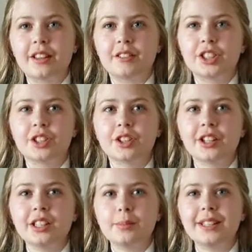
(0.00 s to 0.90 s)
that there is
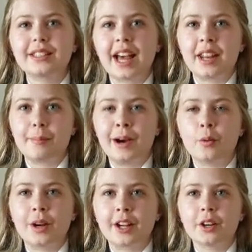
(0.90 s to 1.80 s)
nothing to be scared
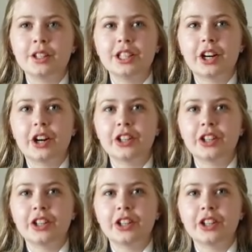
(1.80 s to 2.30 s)
about when going